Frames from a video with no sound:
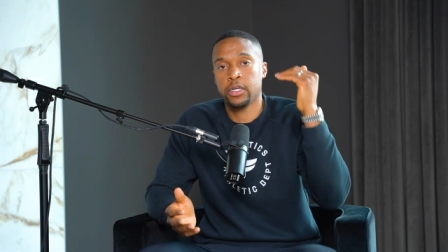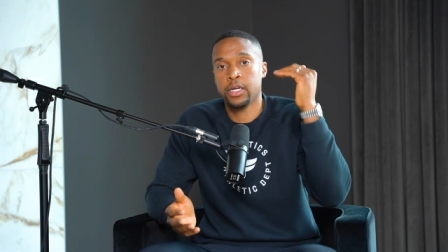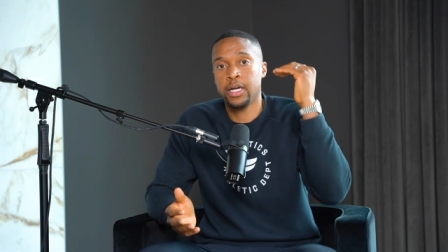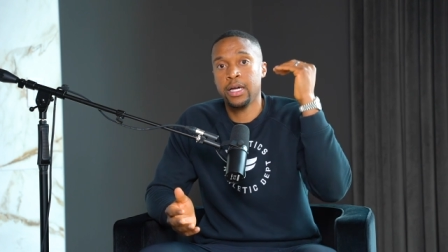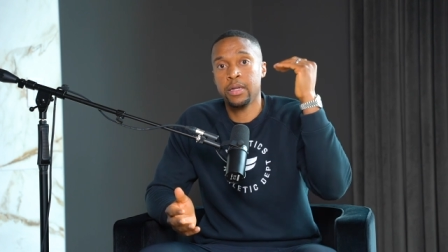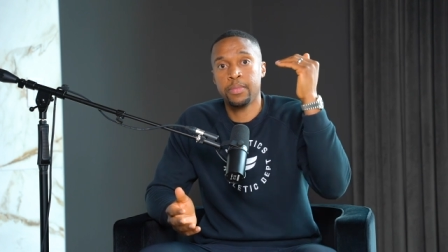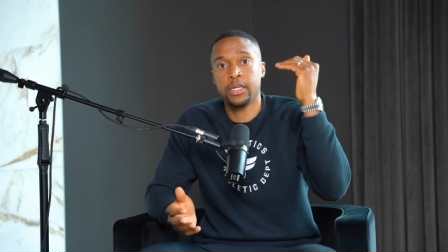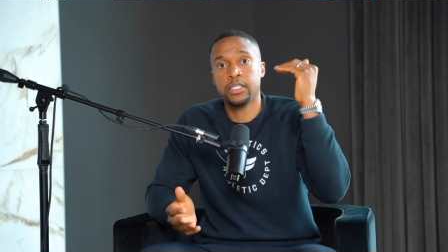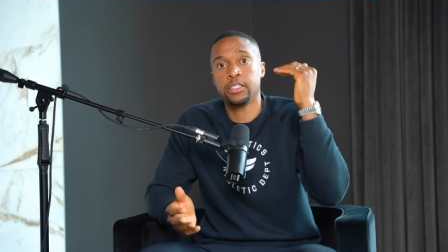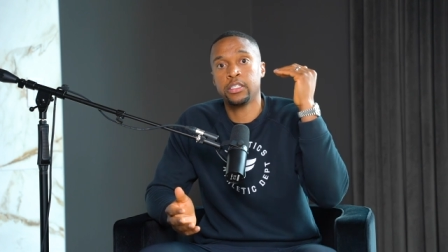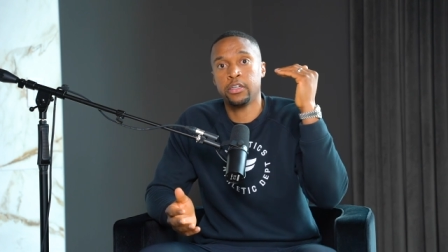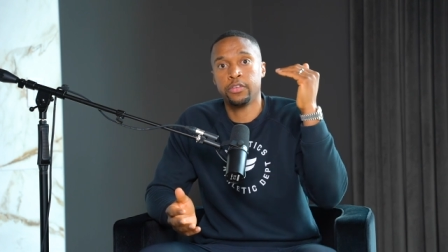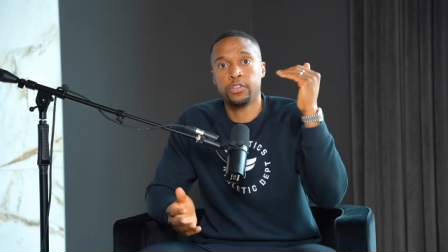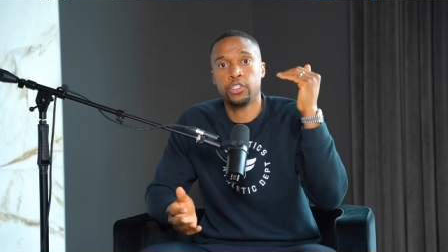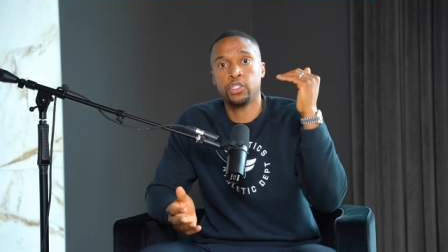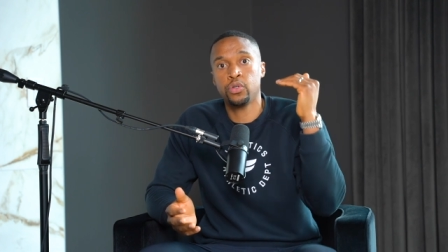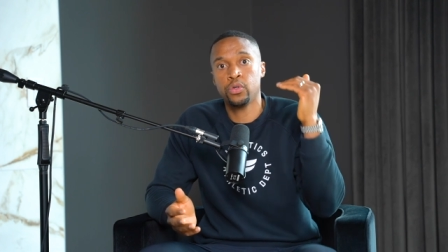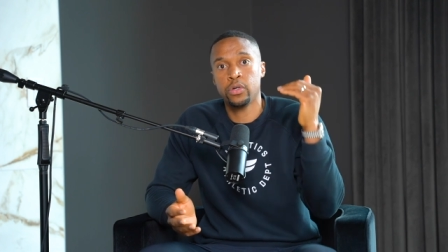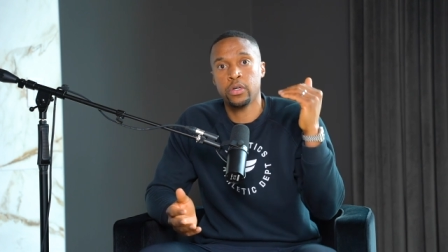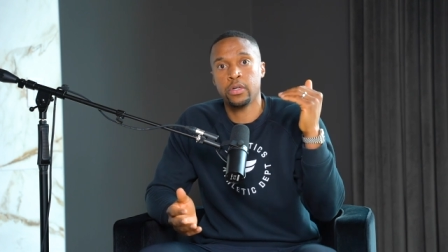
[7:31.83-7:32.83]
cutting myself
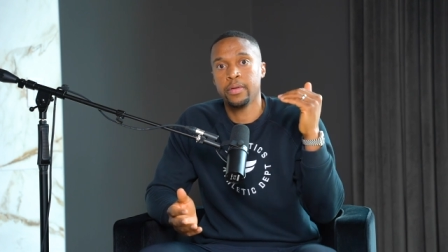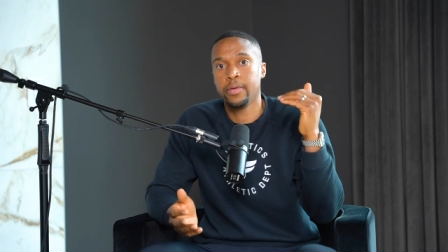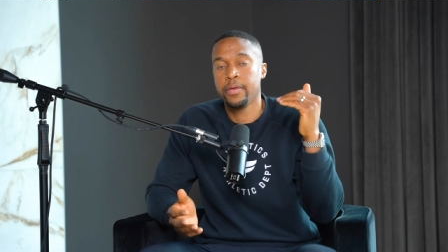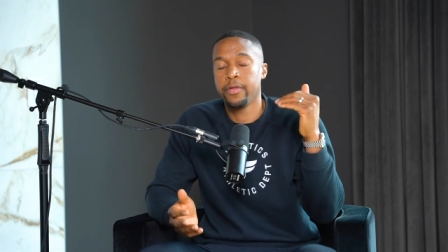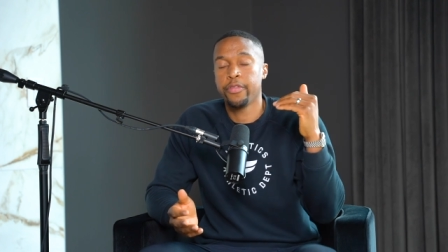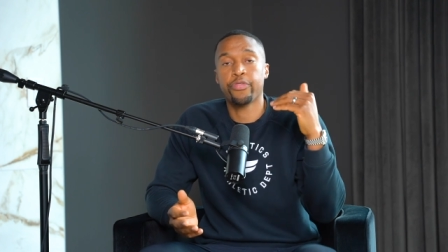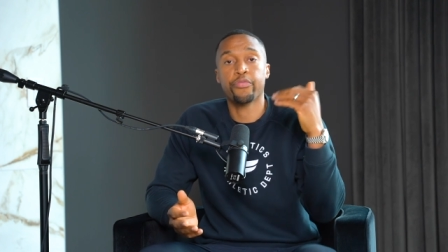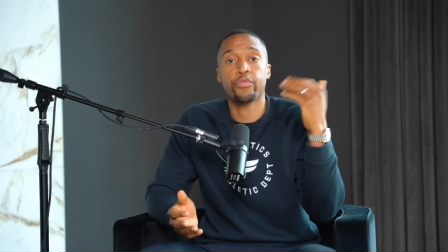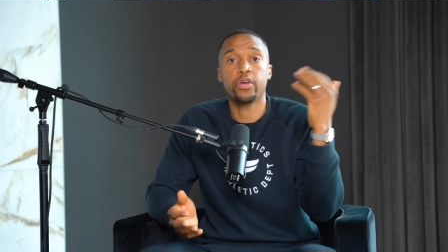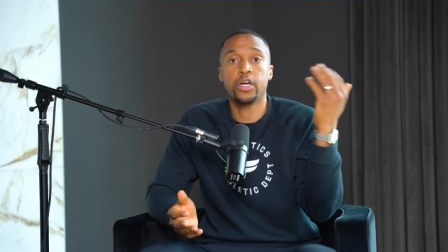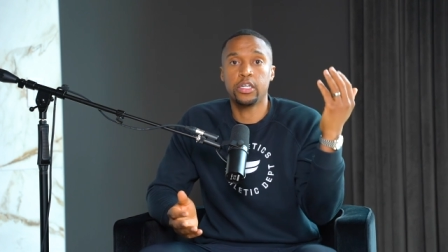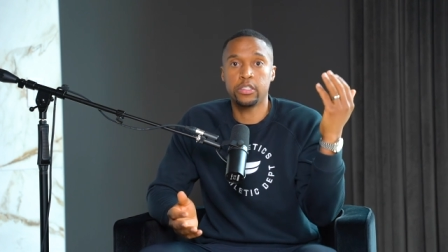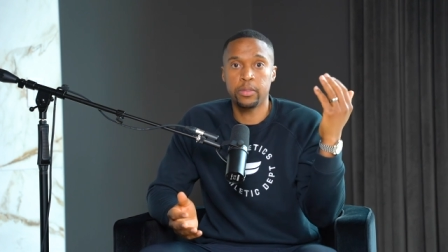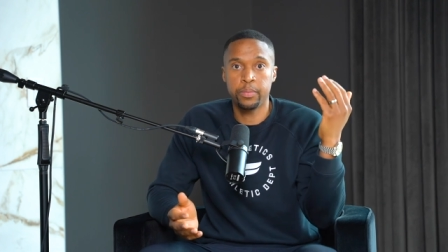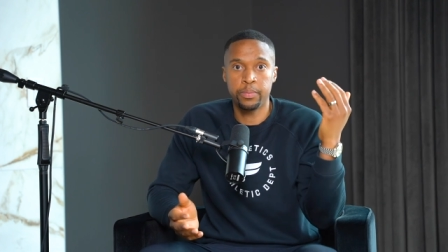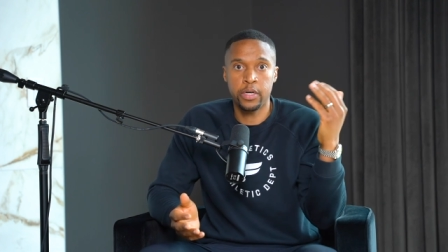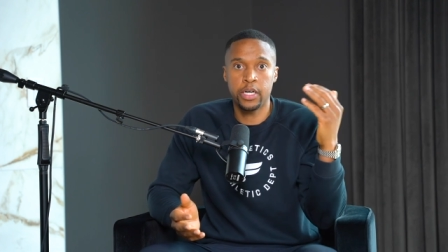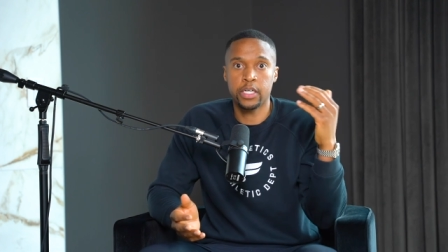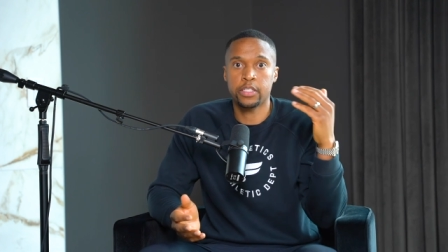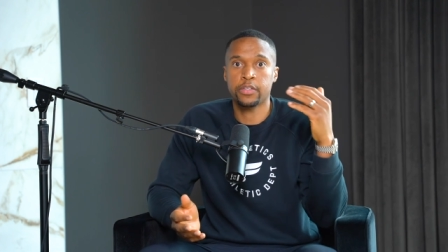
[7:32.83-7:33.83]
short.
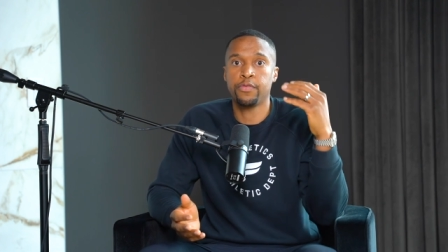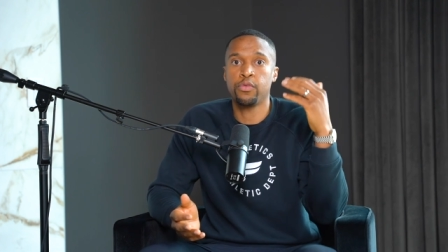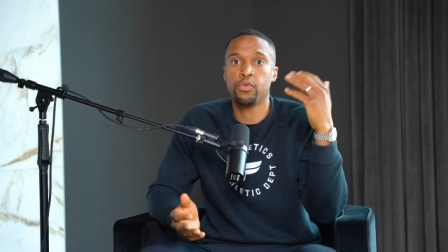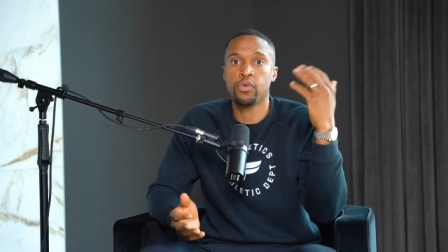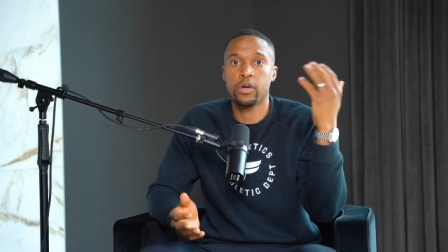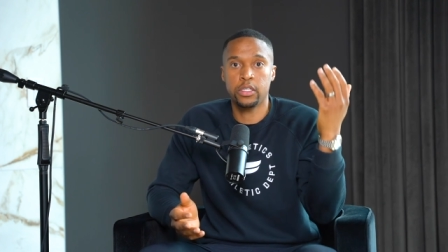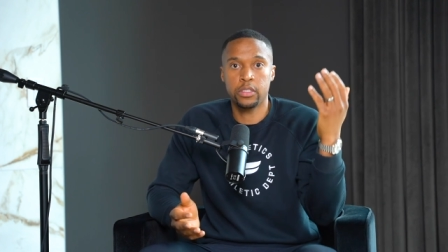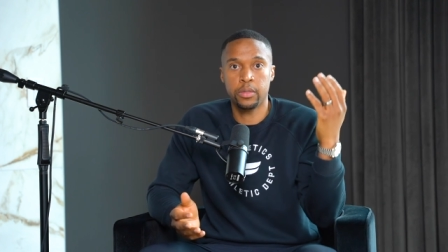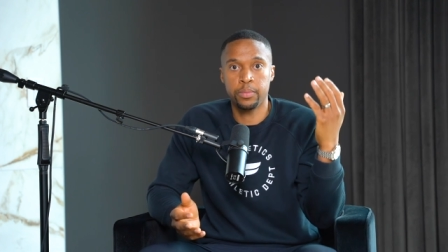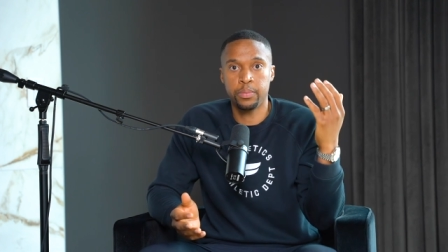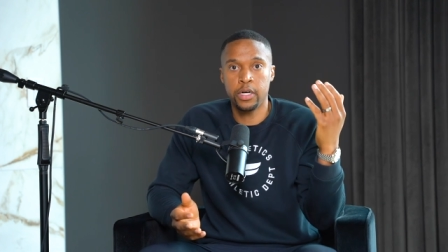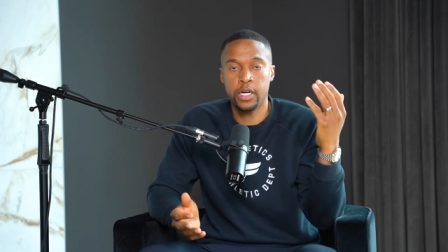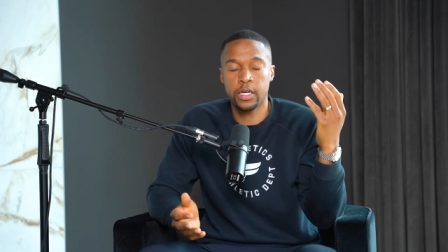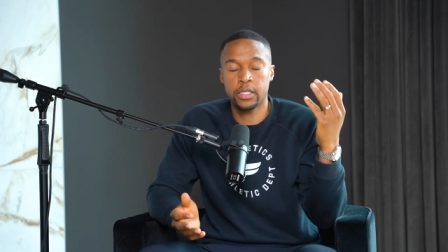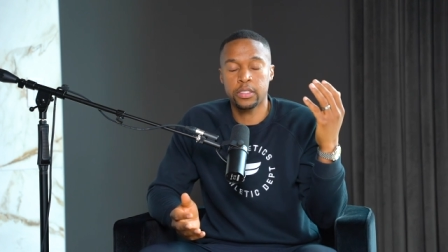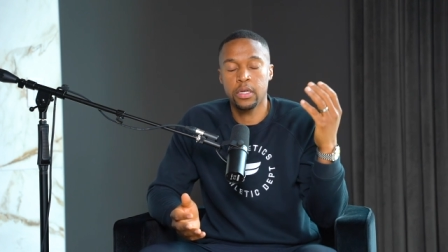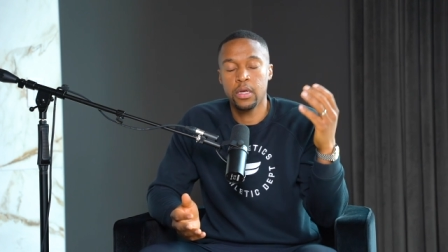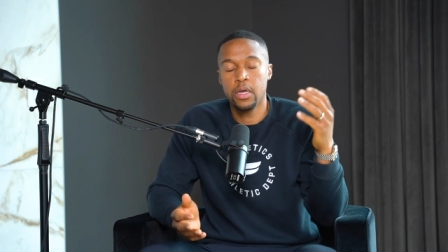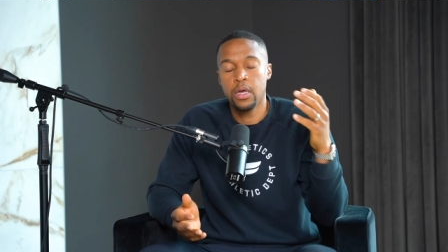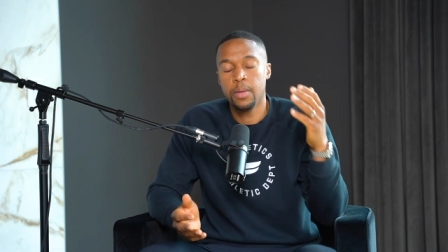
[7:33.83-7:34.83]
300 bucks, 400 bucks.